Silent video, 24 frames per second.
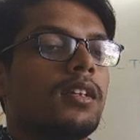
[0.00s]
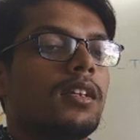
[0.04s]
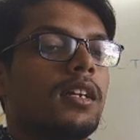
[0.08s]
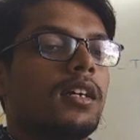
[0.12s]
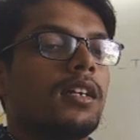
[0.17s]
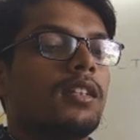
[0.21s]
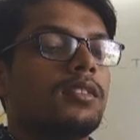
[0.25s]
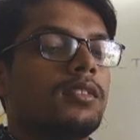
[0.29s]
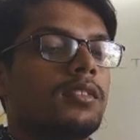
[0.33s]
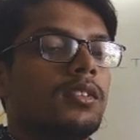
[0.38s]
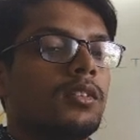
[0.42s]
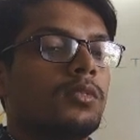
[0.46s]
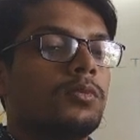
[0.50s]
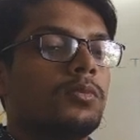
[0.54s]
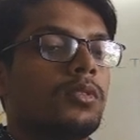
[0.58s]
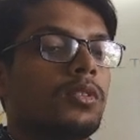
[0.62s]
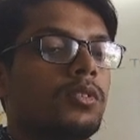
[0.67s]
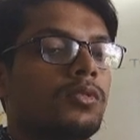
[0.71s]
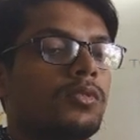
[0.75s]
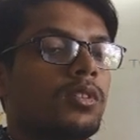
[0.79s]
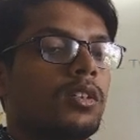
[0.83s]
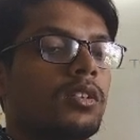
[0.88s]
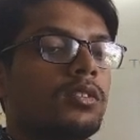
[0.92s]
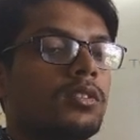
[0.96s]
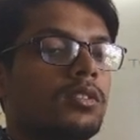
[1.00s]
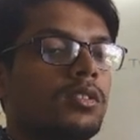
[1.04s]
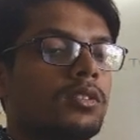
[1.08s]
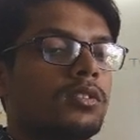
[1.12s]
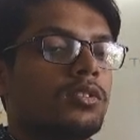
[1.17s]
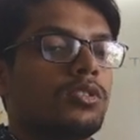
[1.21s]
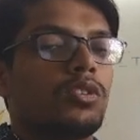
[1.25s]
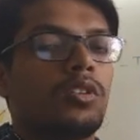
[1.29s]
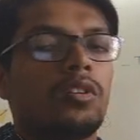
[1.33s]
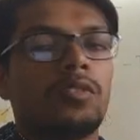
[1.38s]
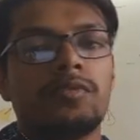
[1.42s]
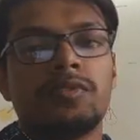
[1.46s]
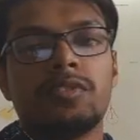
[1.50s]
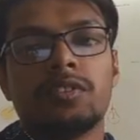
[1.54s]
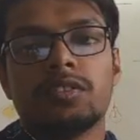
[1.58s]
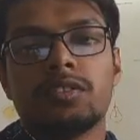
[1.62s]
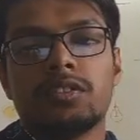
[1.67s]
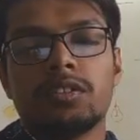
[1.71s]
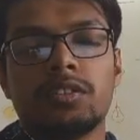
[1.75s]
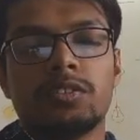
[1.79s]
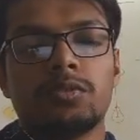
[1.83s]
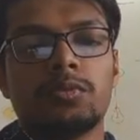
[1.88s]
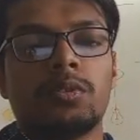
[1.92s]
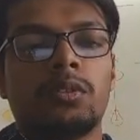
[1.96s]
and then we'll run this.
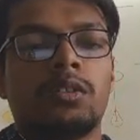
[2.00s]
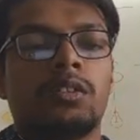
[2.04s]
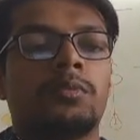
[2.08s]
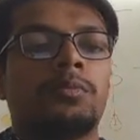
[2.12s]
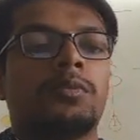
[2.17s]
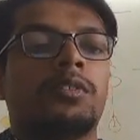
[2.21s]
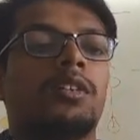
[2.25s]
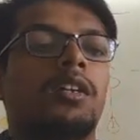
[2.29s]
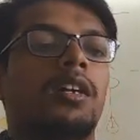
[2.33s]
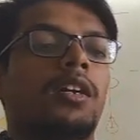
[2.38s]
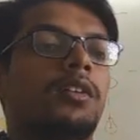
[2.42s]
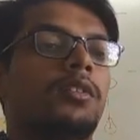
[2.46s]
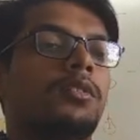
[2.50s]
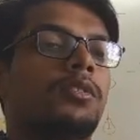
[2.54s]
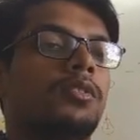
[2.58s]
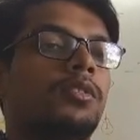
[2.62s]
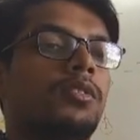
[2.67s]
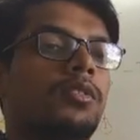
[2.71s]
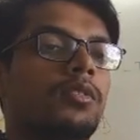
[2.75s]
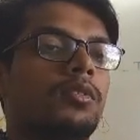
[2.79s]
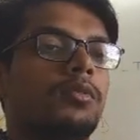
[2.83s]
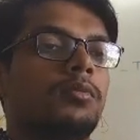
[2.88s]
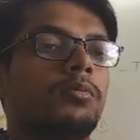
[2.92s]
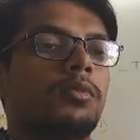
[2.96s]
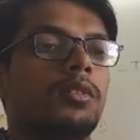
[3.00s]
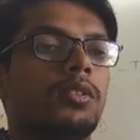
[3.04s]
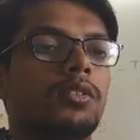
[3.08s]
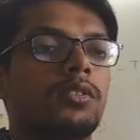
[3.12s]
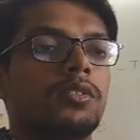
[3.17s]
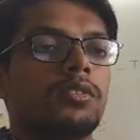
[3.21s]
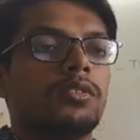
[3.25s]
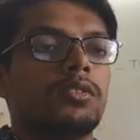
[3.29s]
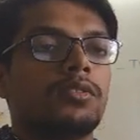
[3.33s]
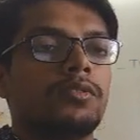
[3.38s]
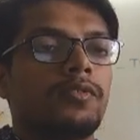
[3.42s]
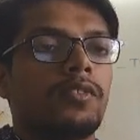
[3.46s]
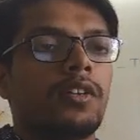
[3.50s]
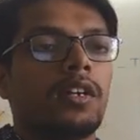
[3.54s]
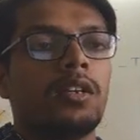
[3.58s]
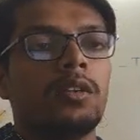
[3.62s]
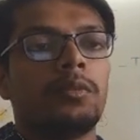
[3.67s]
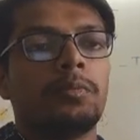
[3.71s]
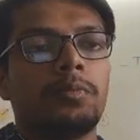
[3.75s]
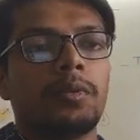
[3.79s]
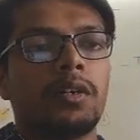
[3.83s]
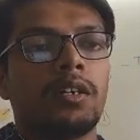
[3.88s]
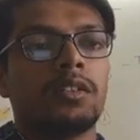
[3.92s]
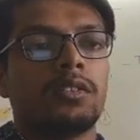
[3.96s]
Obviously it will come an error because file
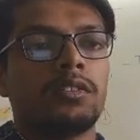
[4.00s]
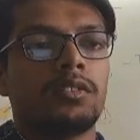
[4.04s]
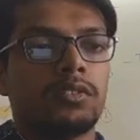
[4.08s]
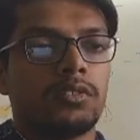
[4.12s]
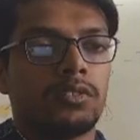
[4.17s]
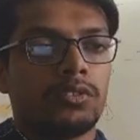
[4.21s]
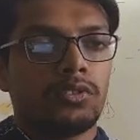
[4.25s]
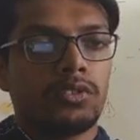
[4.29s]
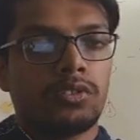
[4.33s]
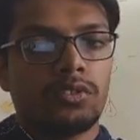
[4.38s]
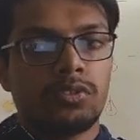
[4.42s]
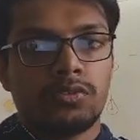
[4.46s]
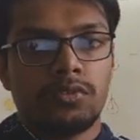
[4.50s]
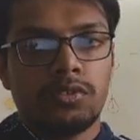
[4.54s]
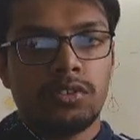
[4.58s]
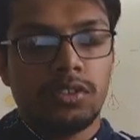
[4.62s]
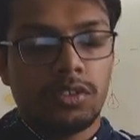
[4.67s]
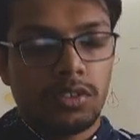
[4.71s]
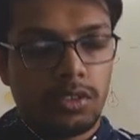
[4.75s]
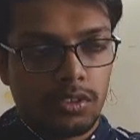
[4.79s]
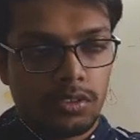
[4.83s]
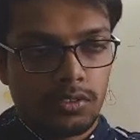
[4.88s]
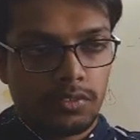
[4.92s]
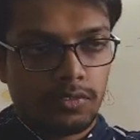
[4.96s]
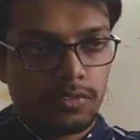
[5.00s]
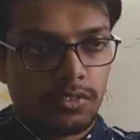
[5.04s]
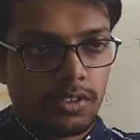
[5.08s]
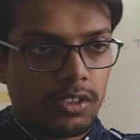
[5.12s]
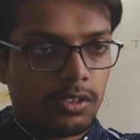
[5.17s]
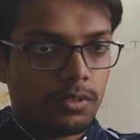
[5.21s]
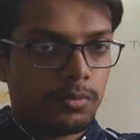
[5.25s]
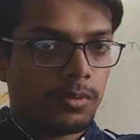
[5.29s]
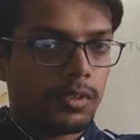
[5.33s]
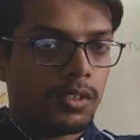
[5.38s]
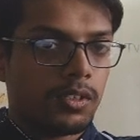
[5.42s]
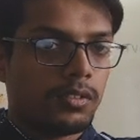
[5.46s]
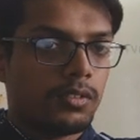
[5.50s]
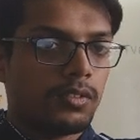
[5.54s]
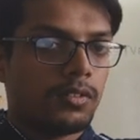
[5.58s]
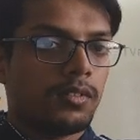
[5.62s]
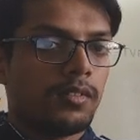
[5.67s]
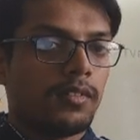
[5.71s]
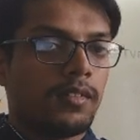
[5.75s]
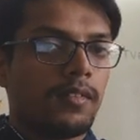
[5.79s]
path is not really a file path.